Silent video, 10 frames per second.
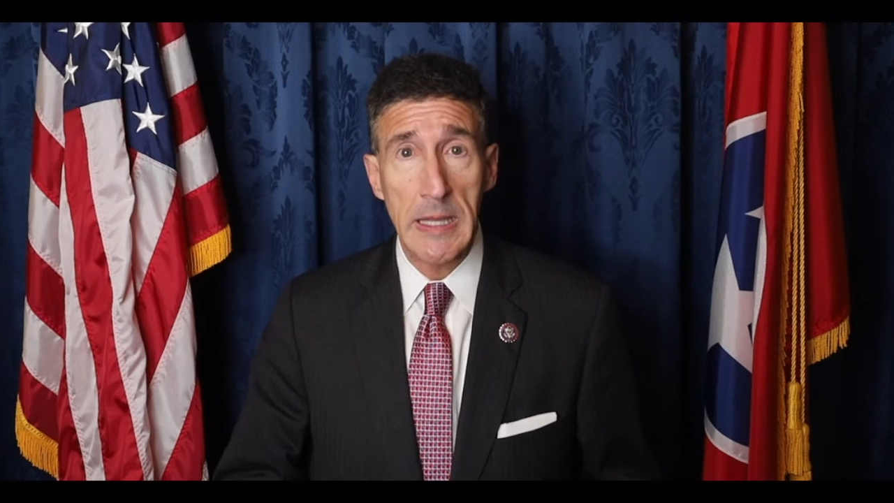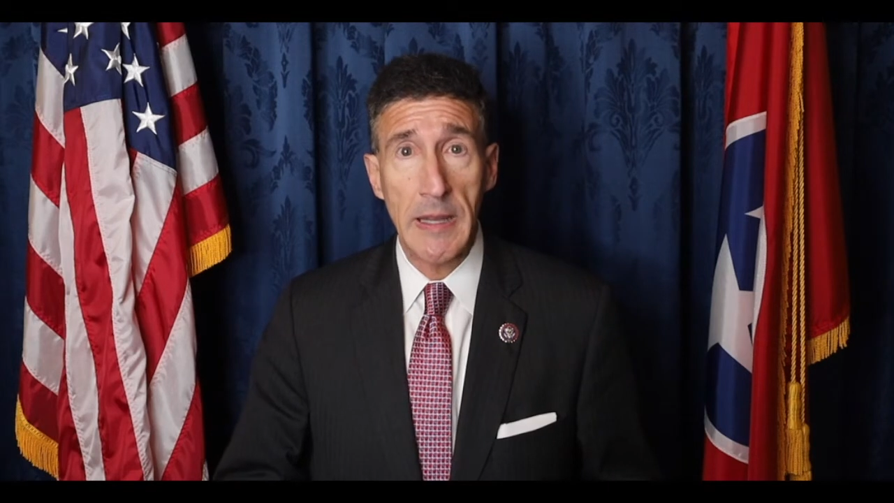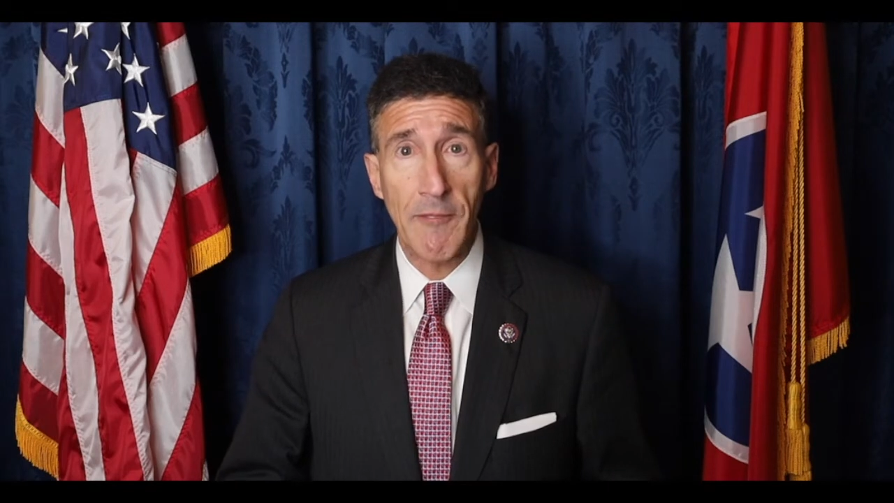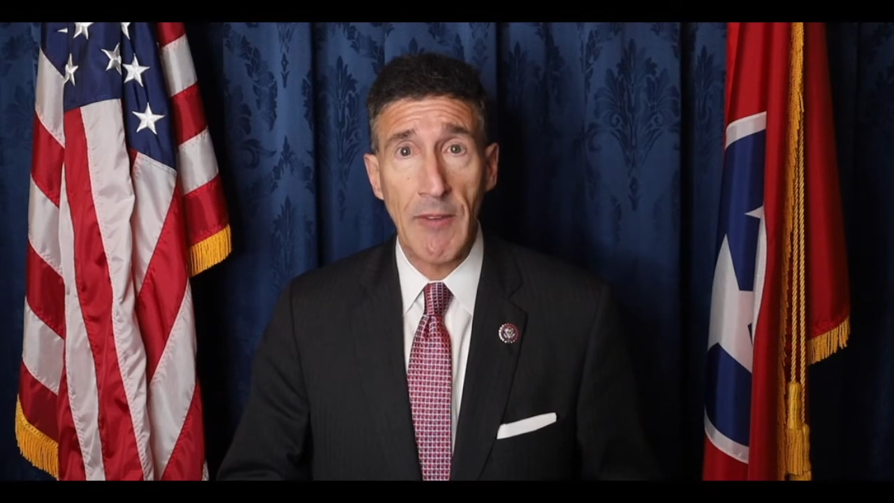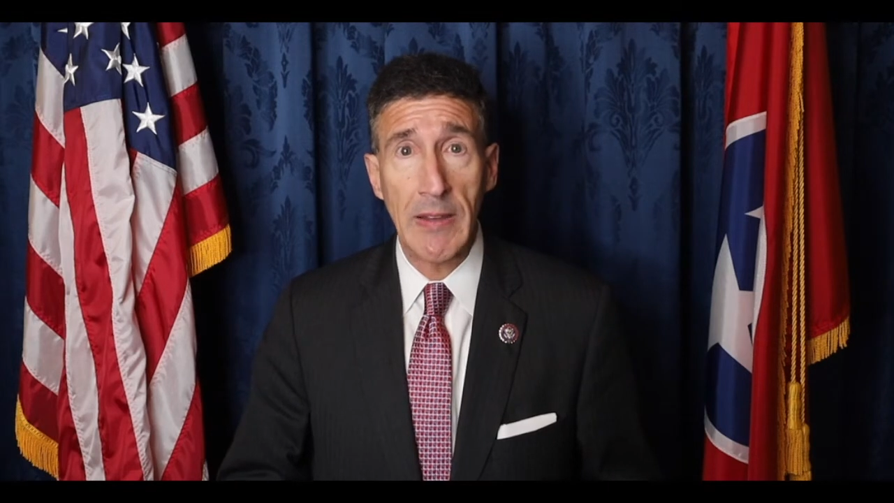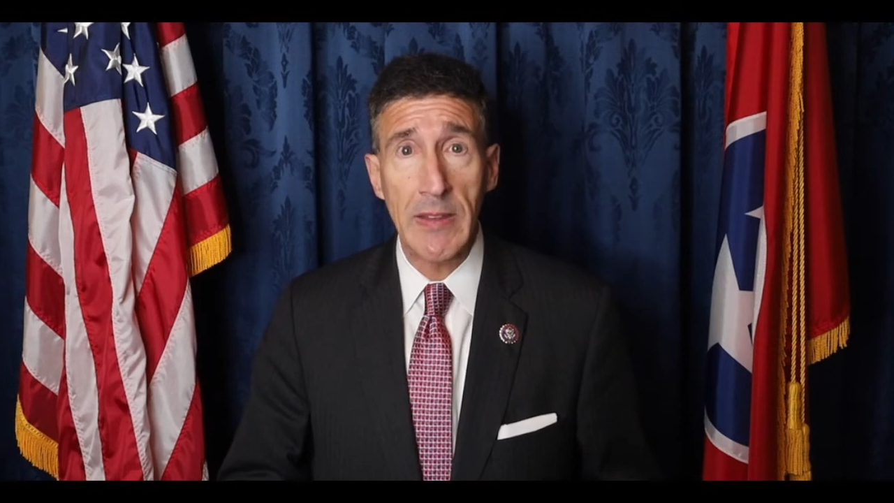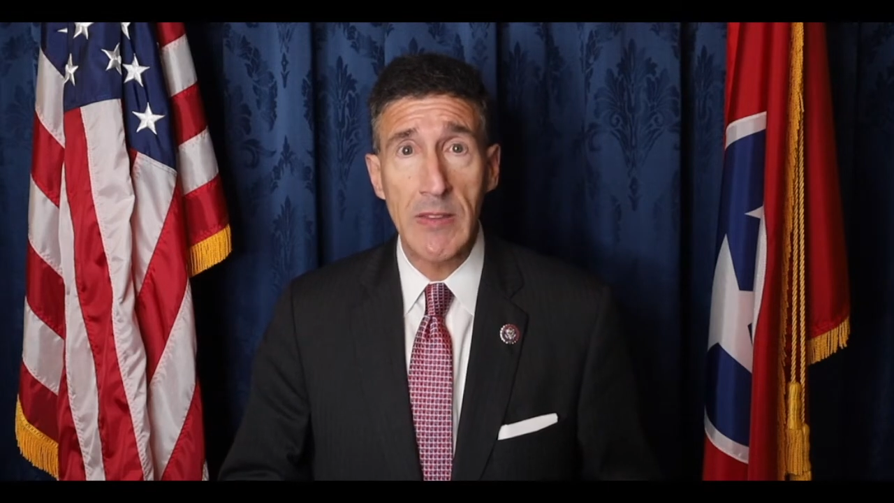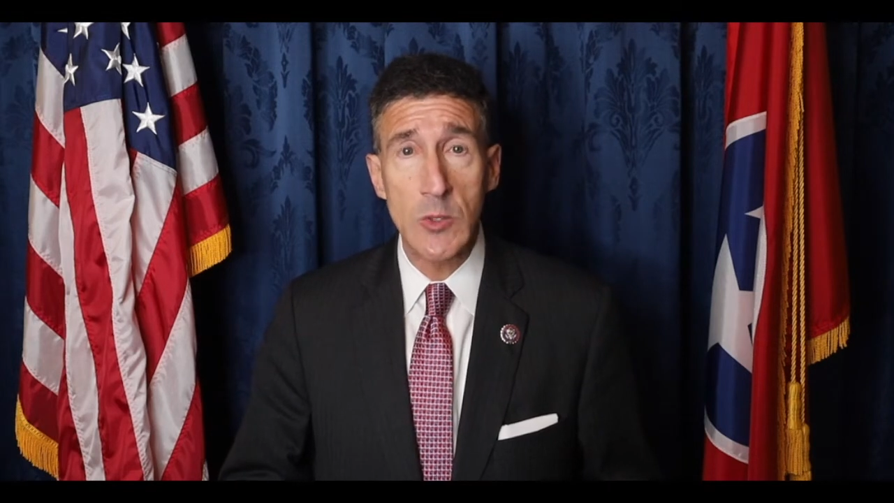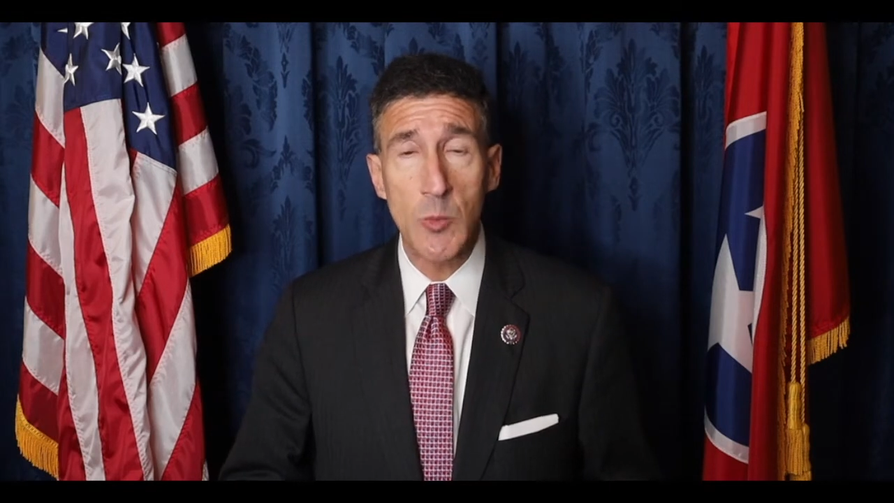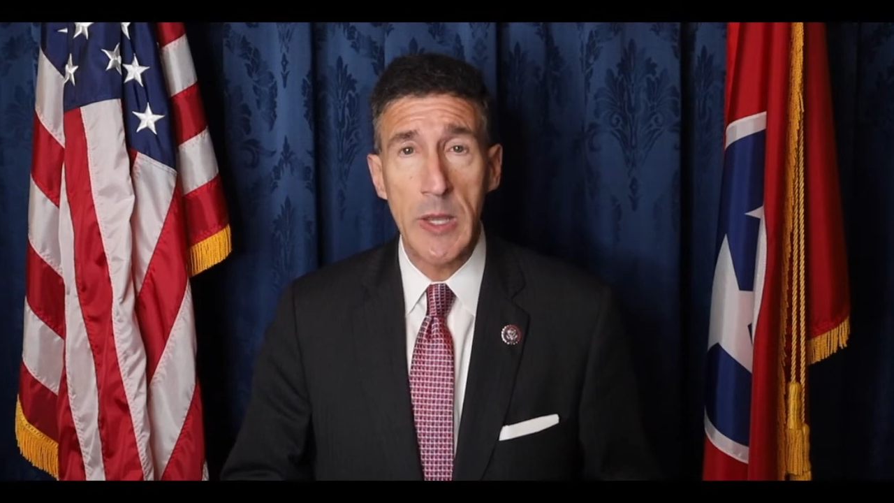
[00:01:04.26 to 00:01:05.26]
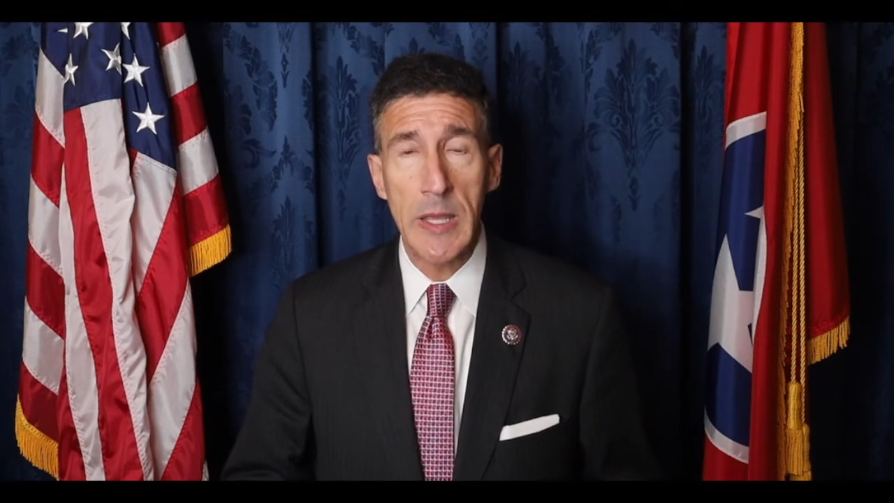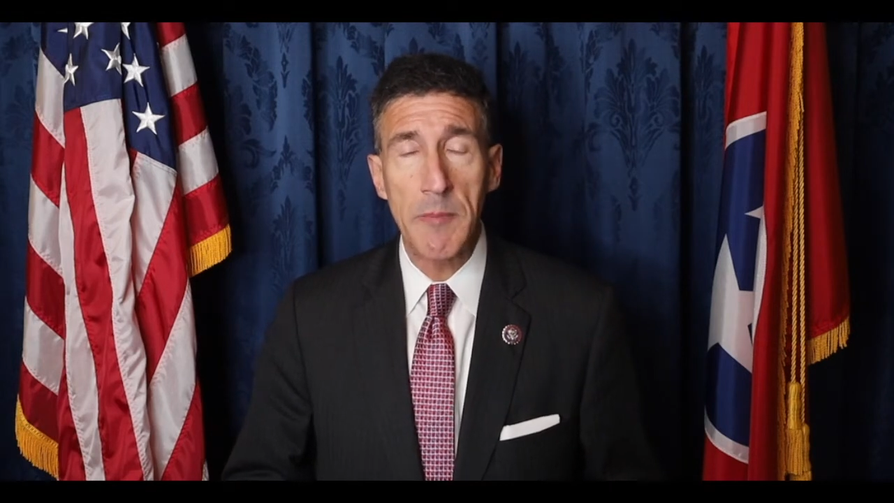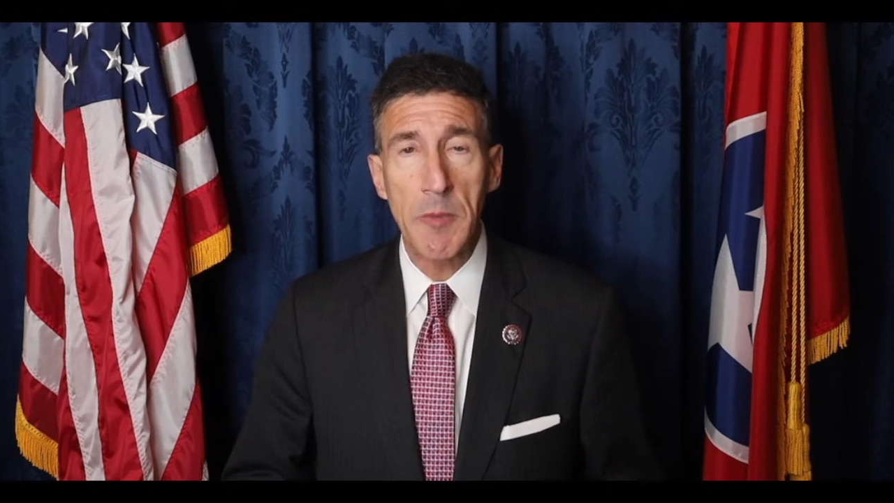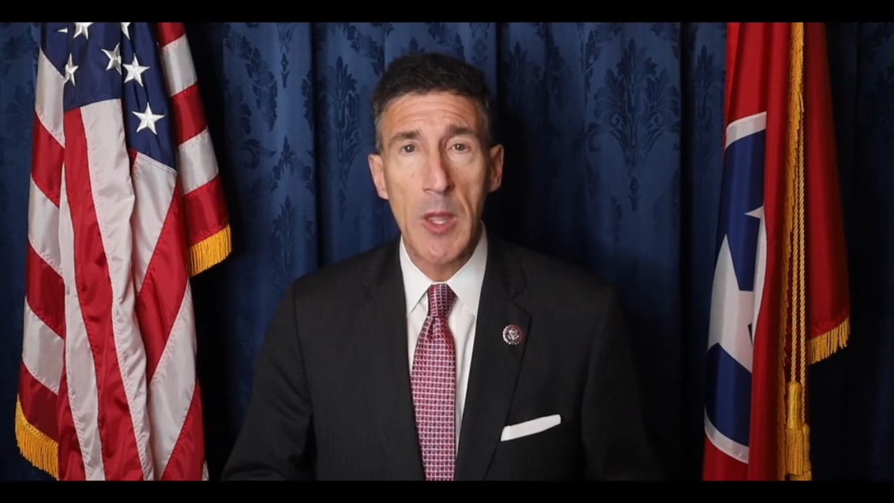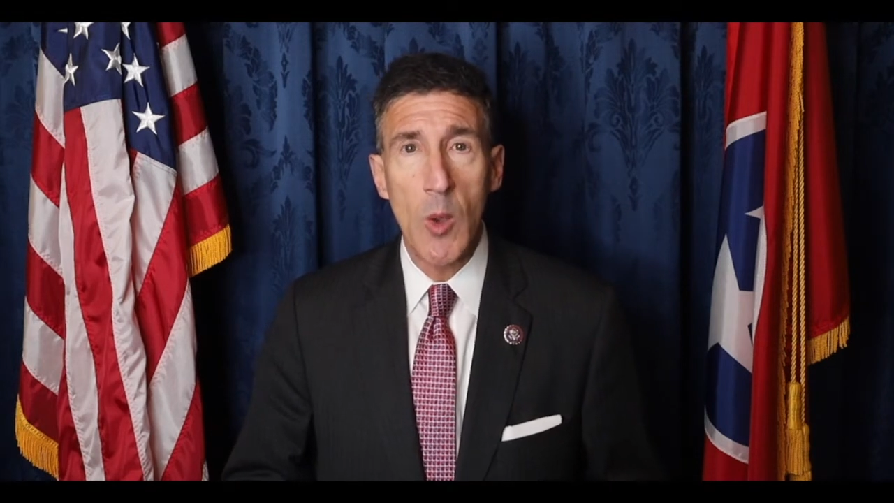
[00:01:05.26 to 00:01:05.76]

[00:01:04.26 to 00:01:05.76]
Now, finally this week,